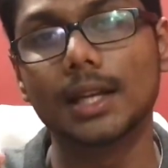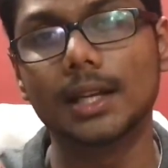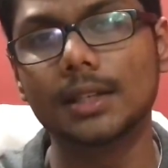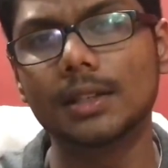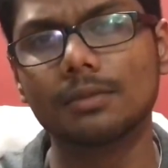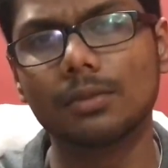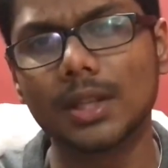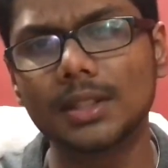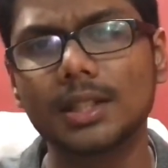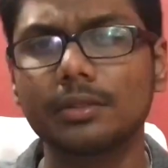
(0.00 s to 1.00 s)
And
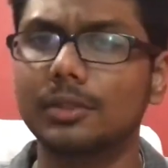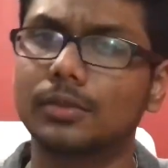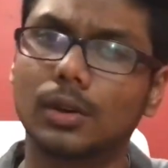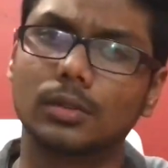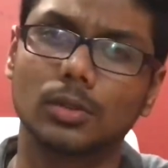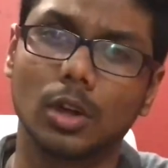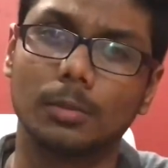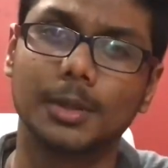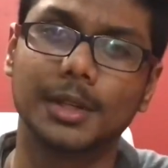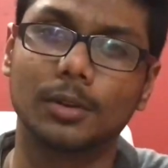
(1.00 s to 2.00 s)
one thing we found
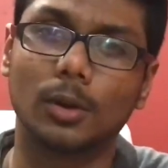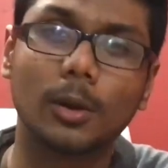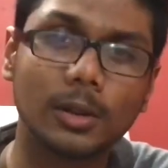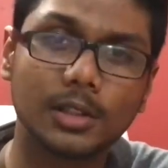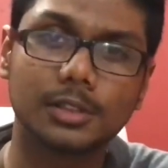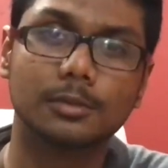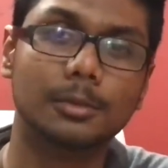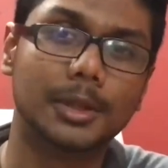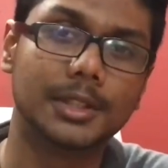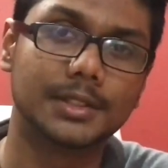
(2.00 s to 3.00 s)
common in all these
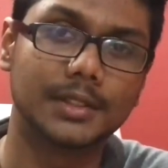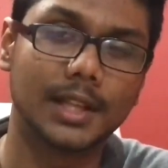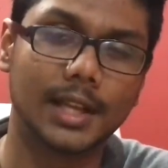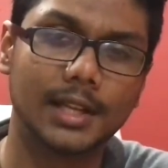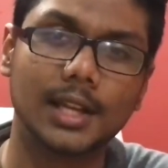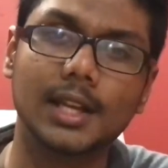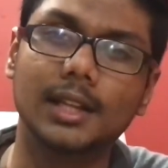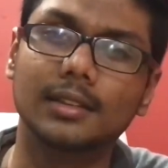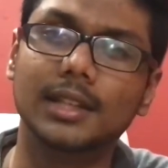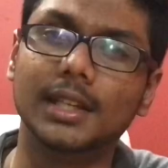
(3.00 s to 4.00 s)
women is that
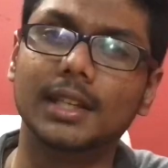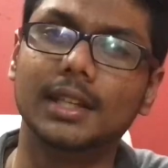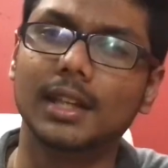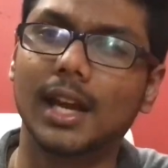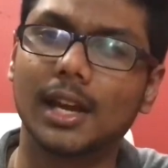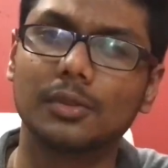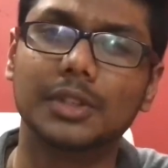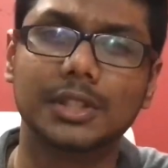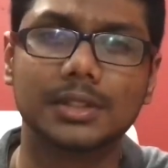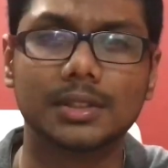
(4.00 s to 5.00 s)
they
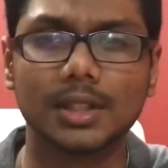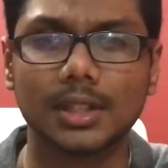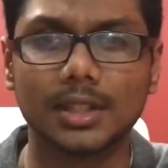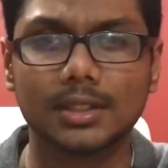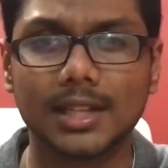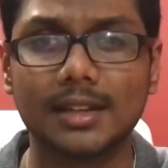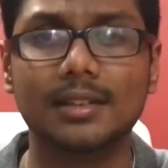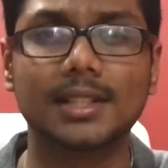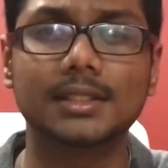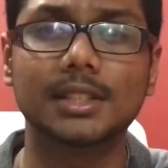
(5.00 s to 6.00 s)
have this
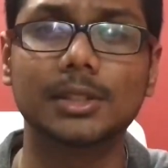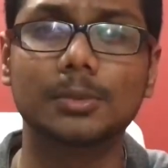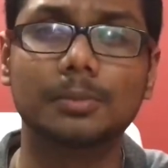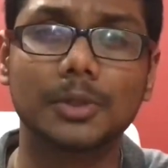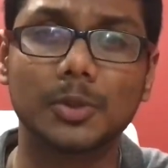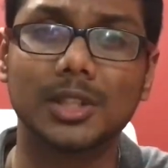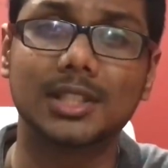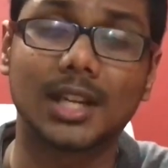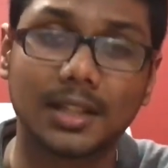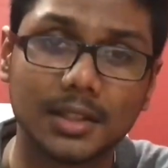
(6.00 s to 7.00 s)
tendency to
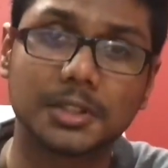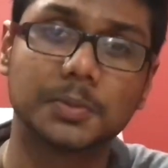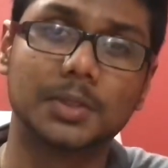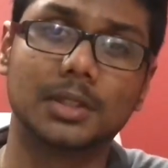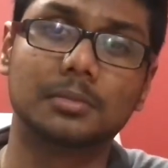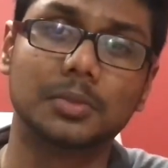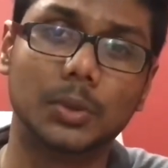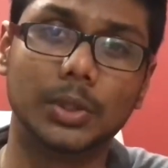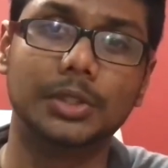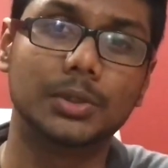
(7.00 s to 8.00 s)
prevent others from
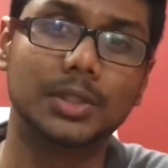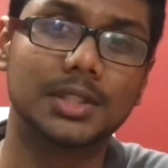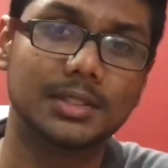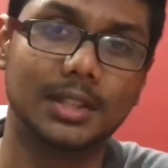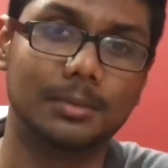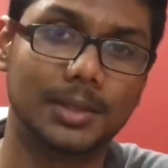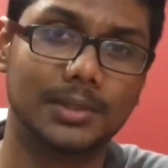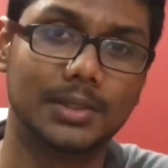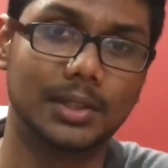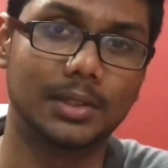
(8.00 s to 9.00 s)
going through the same
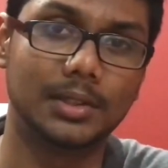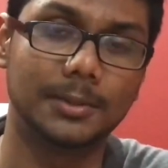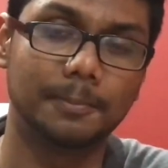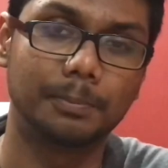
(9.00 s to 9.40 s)
incident.